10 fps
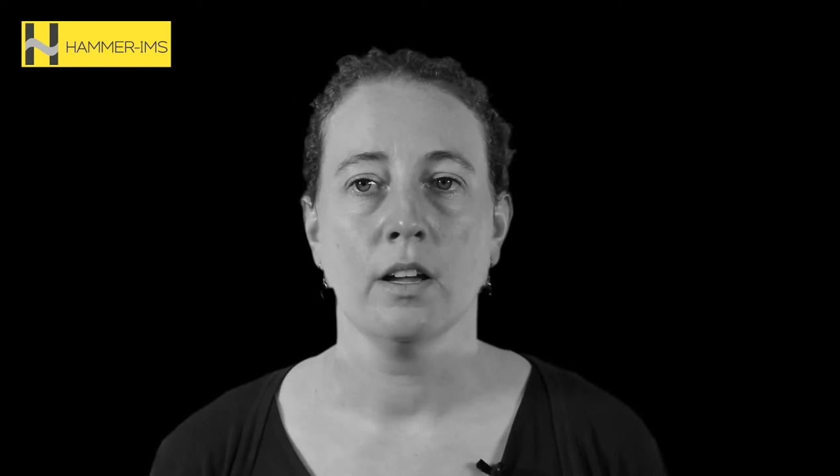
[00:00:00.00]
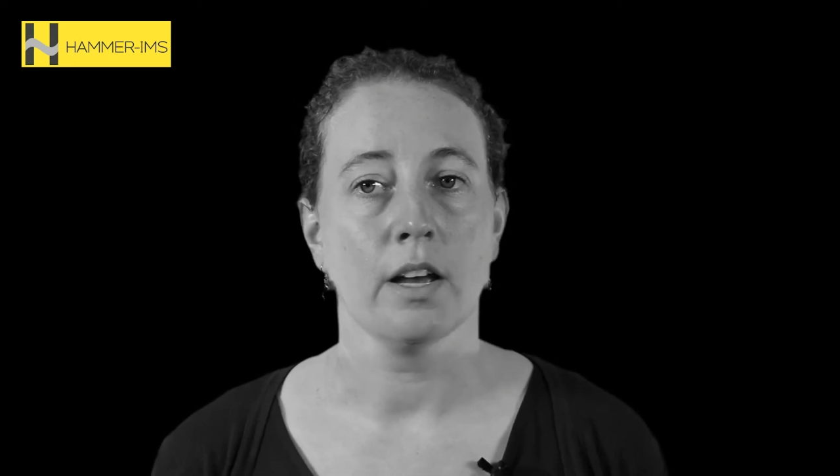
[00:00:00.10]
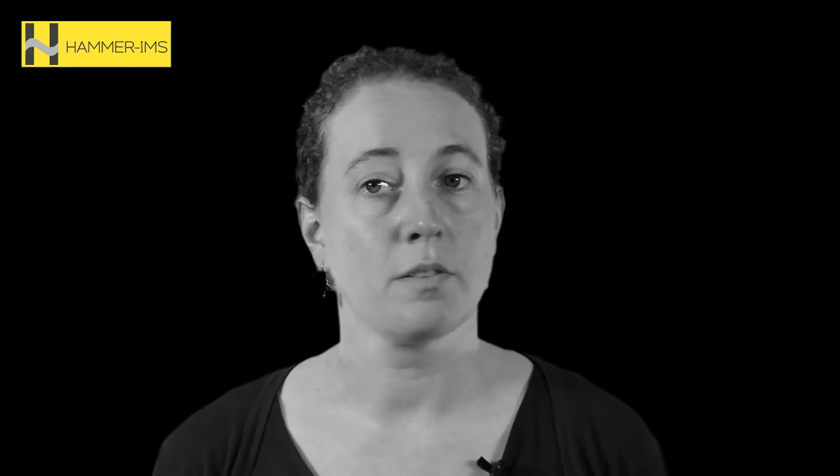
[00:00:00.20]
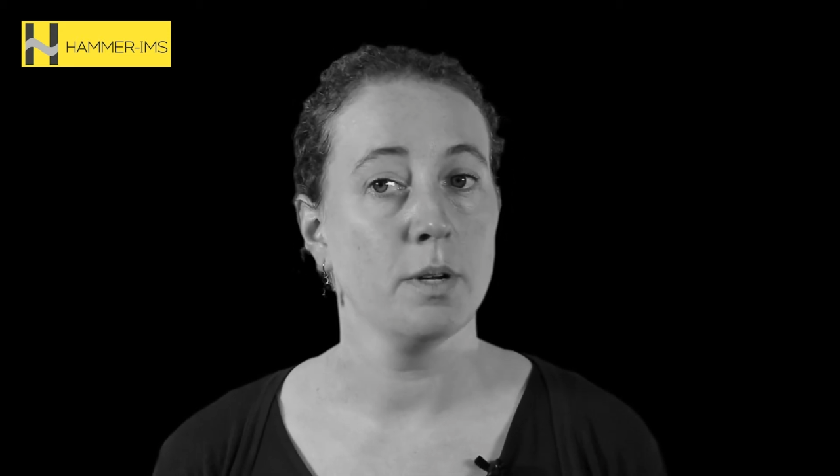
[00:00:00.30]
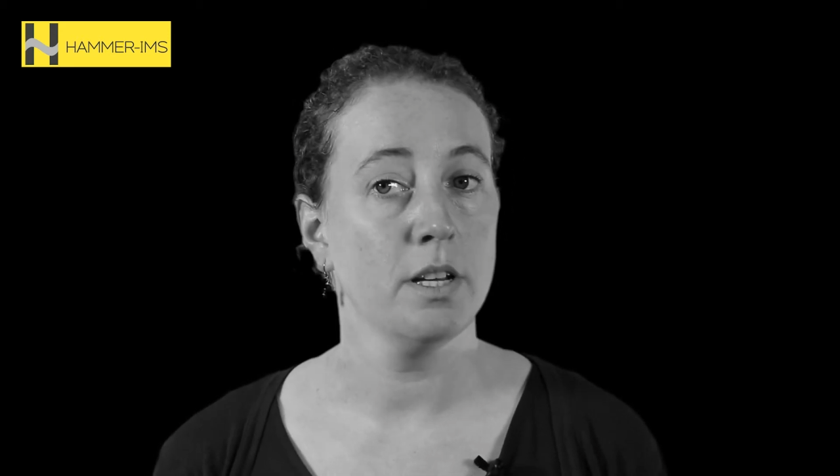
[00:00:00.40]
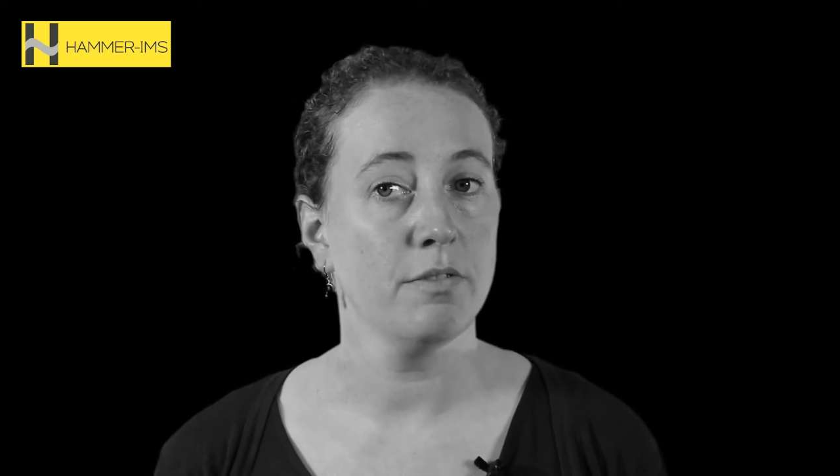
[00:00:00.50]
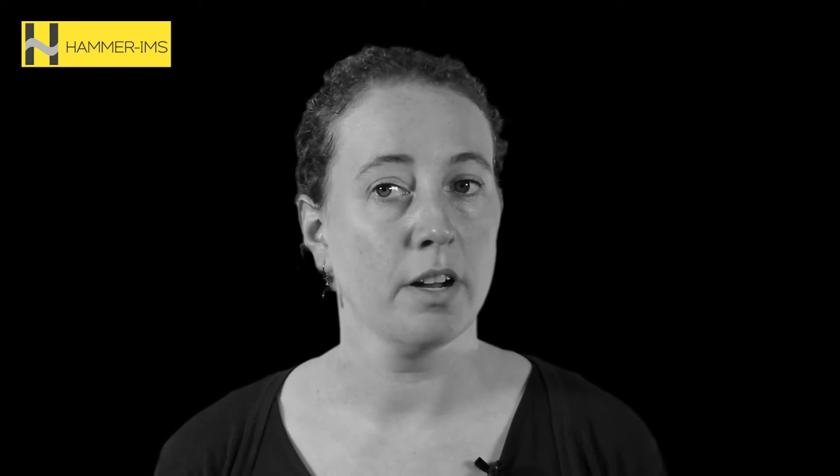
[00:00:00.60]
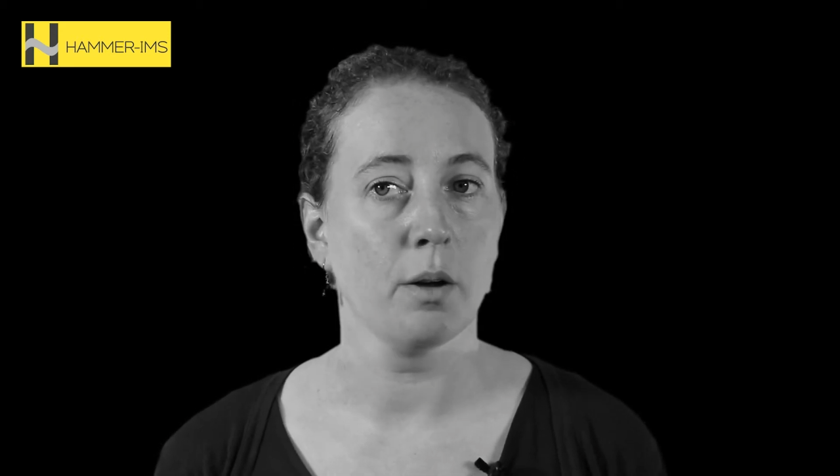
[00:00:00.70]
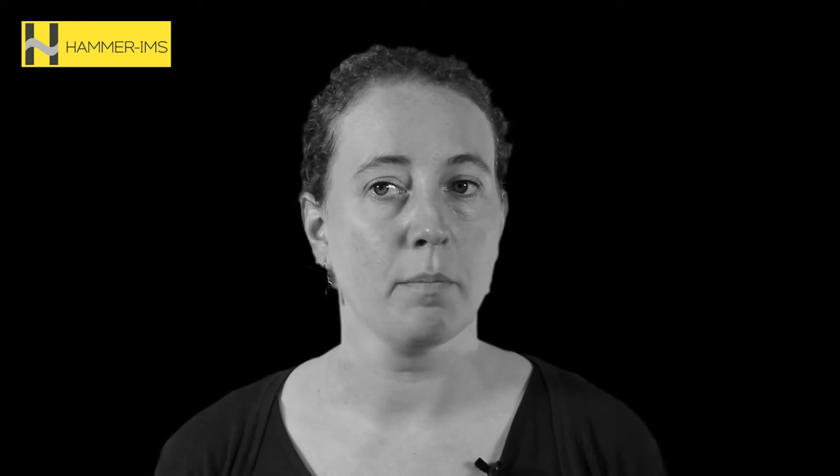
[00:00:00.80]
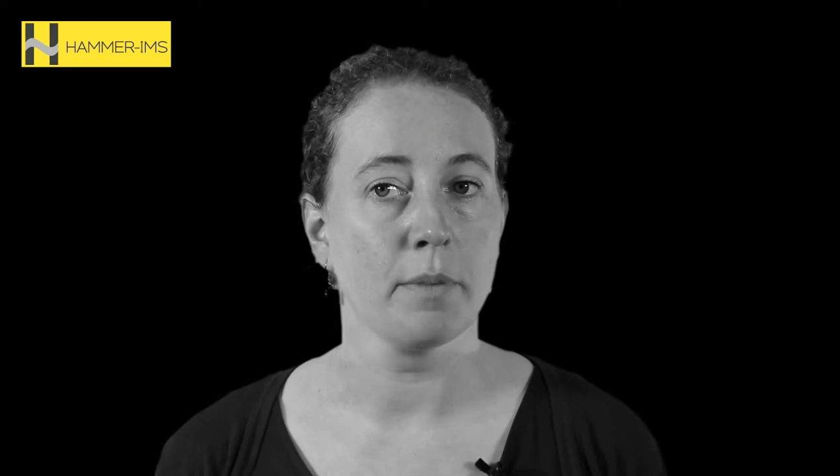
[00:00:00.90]
As we
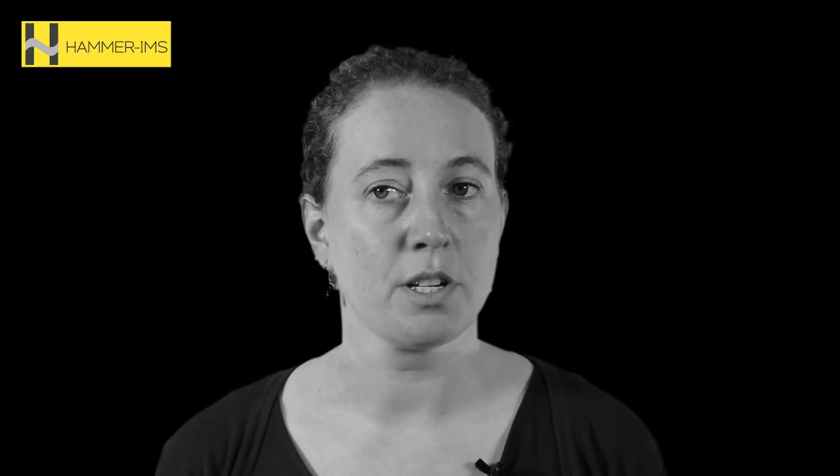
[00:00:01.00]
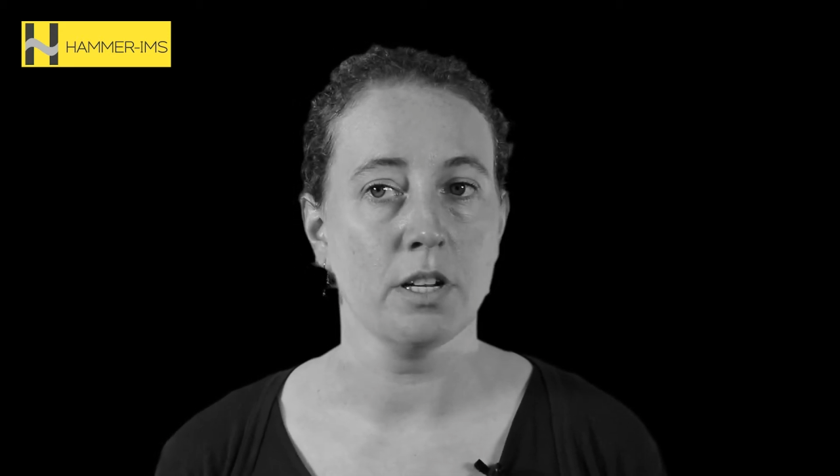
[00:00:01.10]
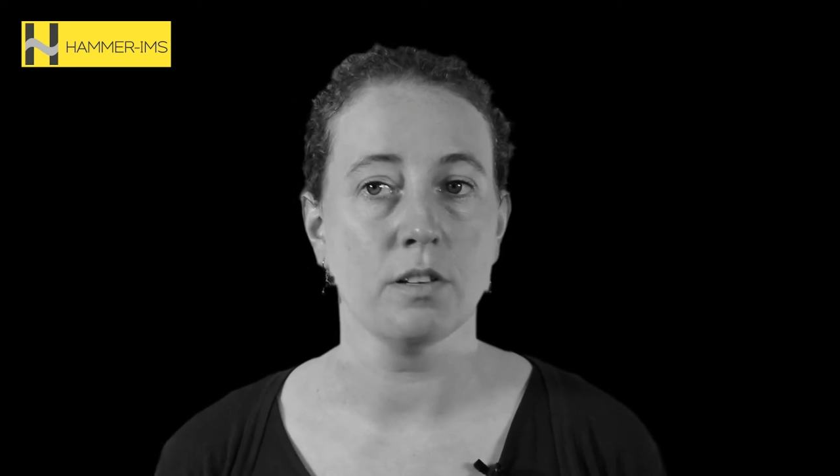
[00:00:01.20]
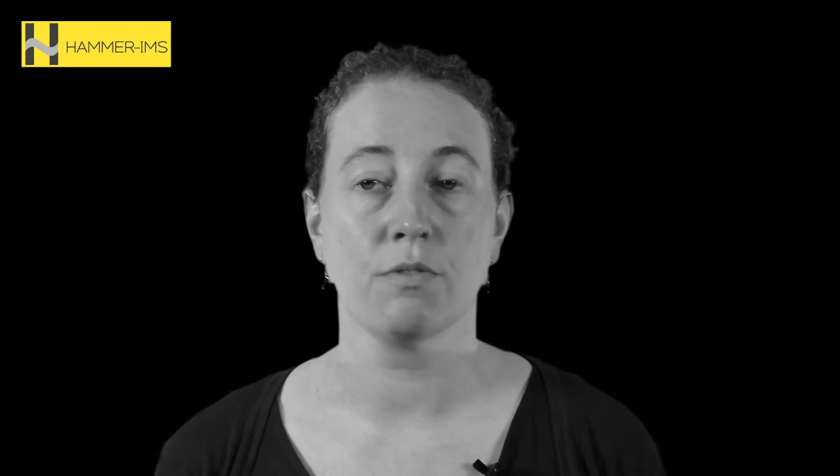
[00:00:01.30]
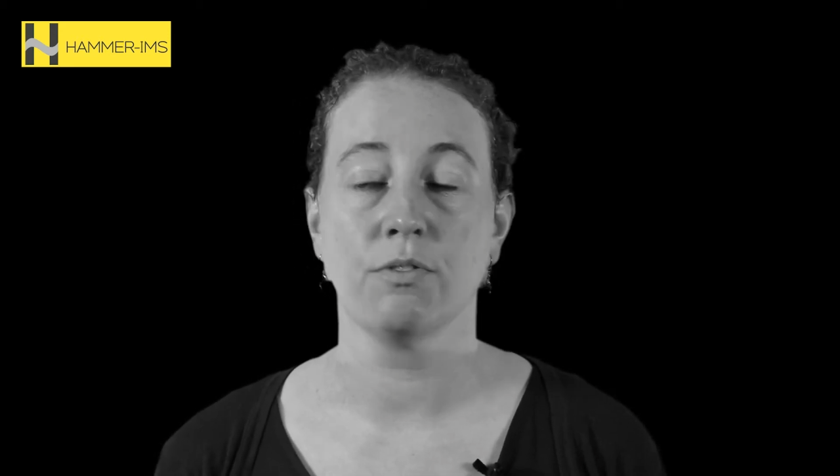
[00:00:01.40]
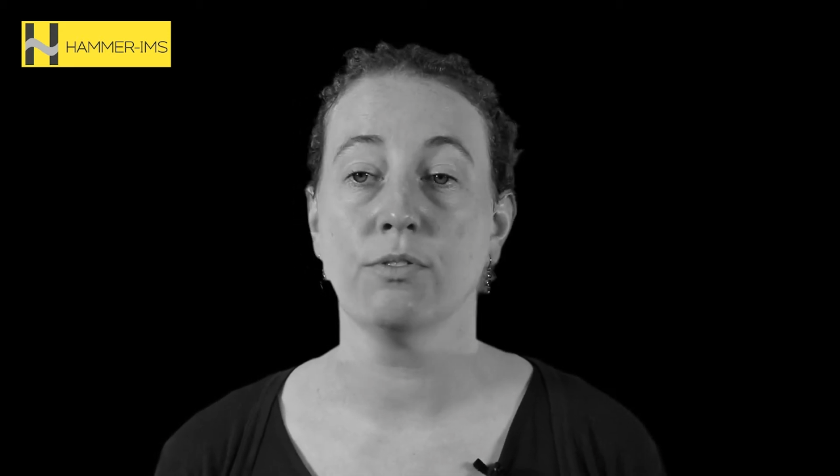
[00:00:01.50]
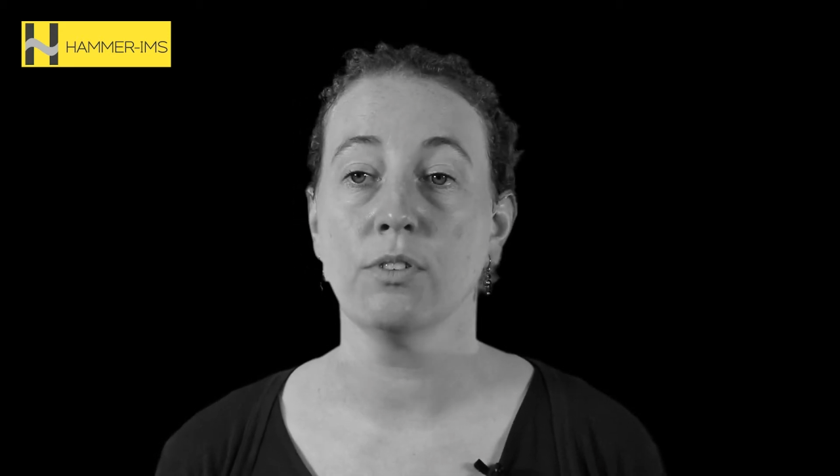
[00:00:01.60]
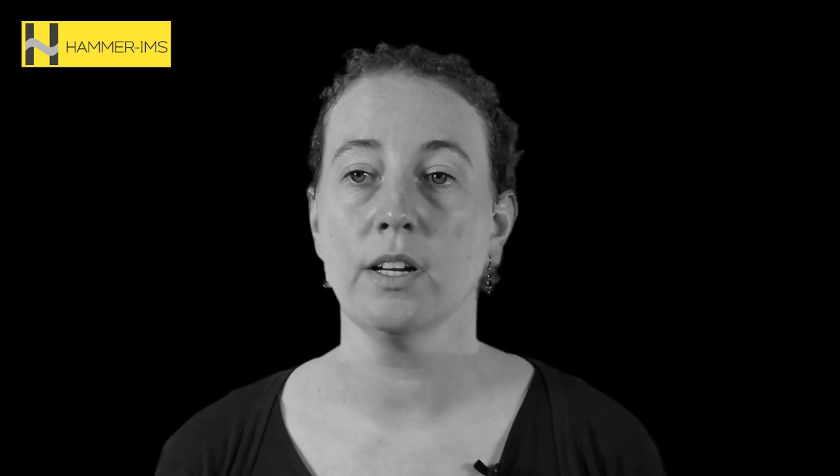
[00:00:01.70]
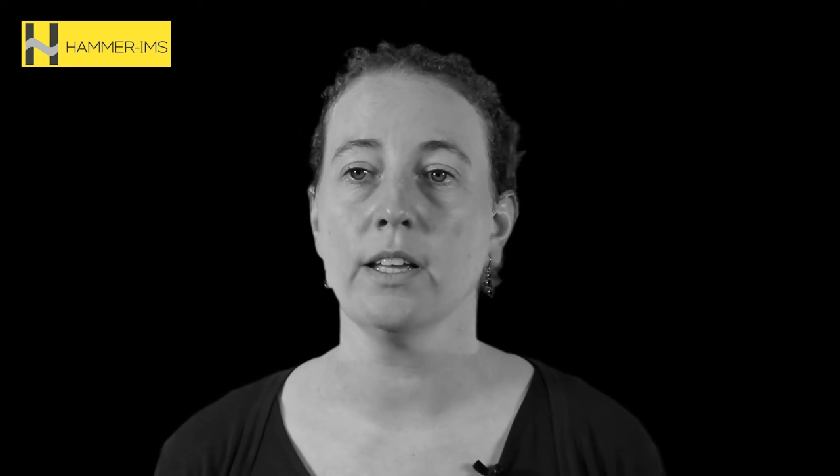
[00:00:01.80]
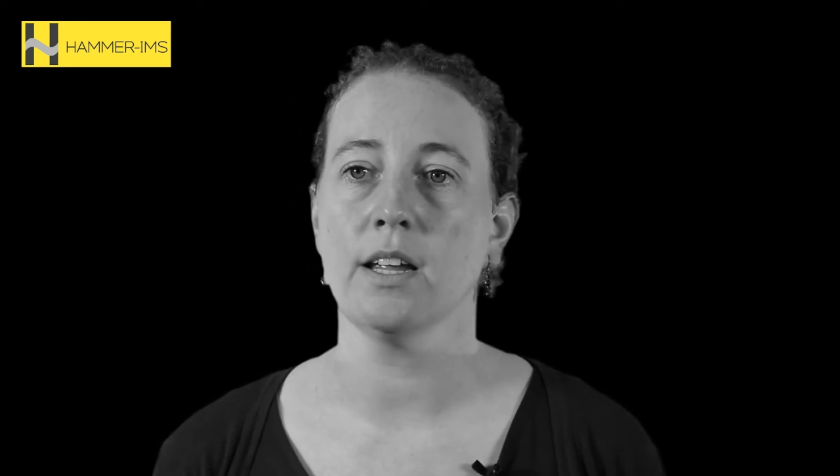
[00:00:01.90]
develop machines
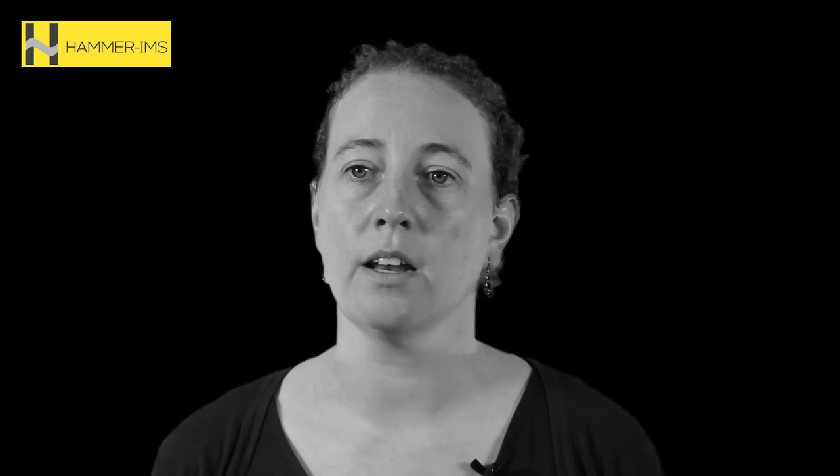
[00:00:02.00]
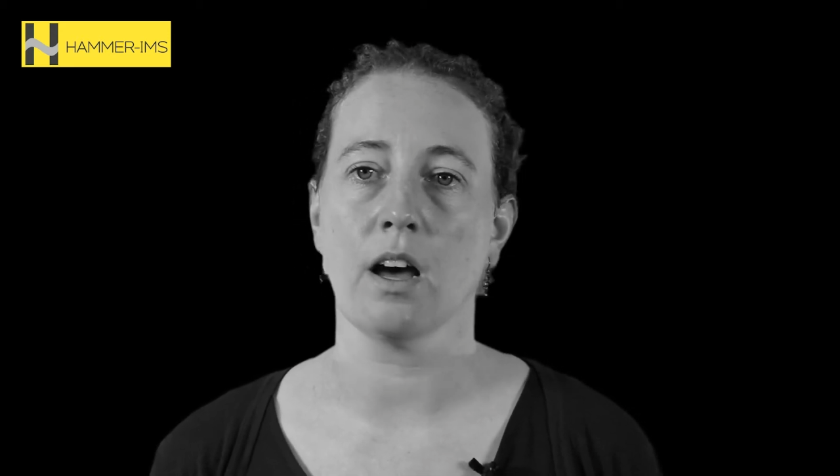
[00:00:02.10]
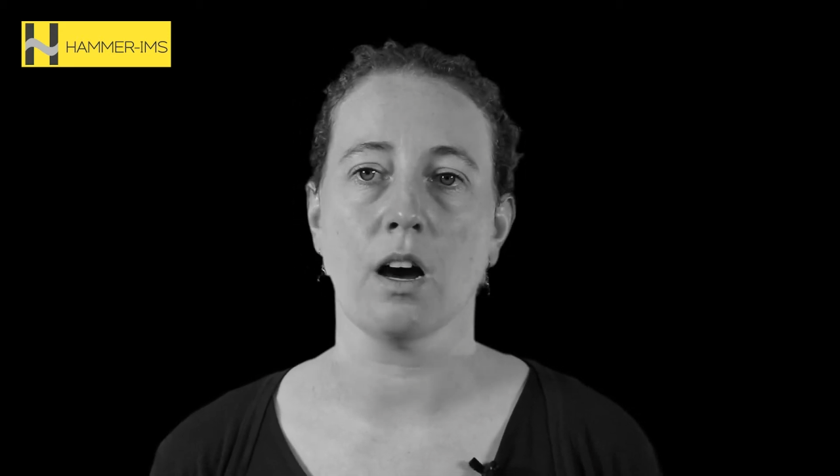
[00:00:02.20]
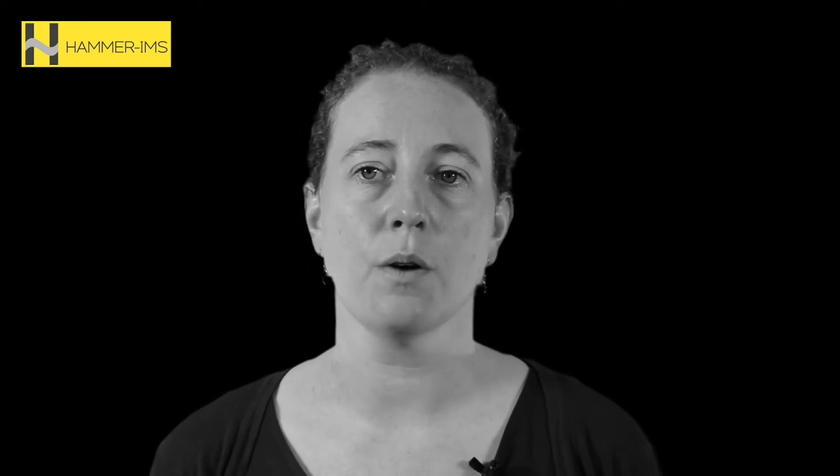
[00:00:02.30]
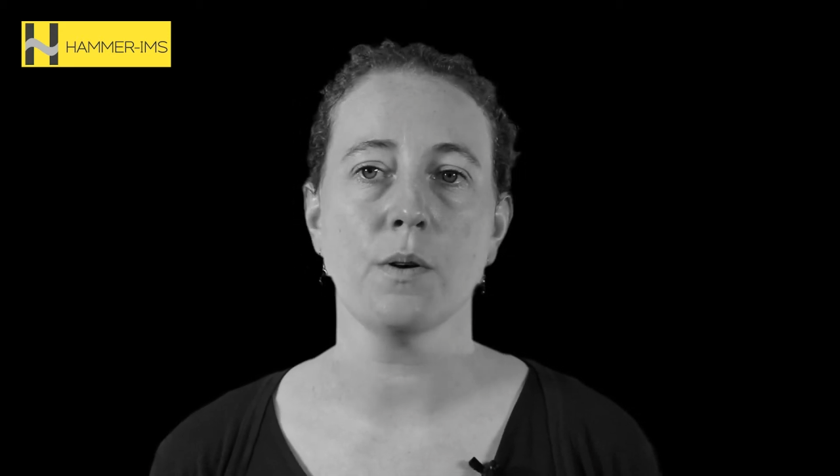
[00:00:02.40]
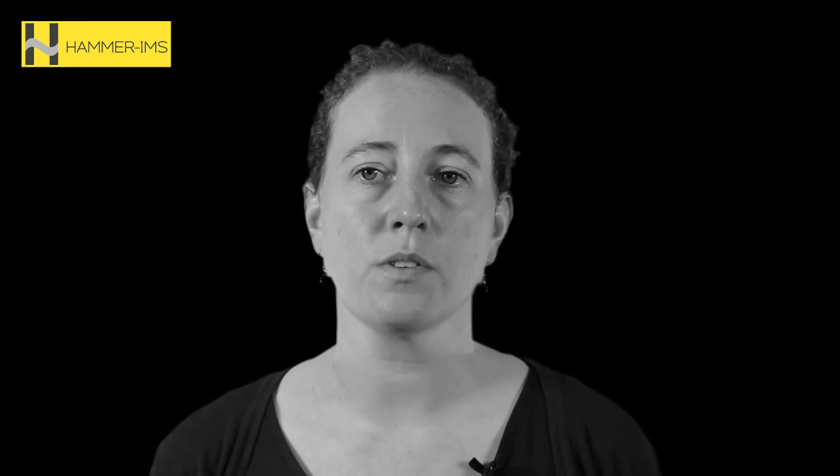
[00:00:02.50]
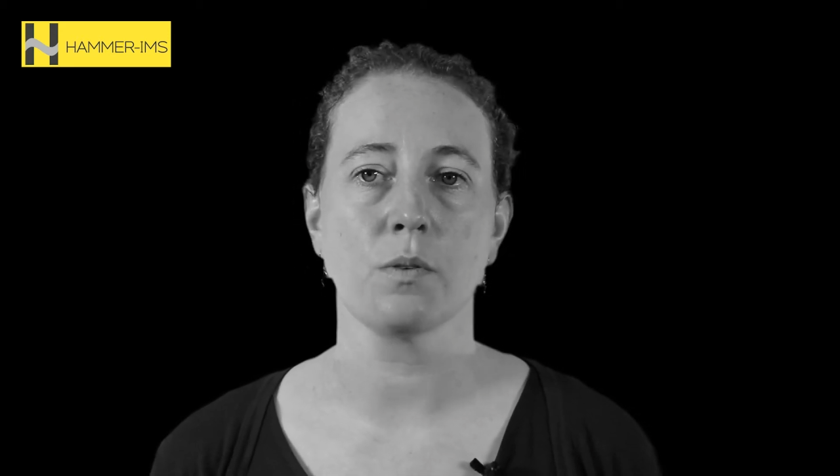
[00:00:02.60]
fully in-house,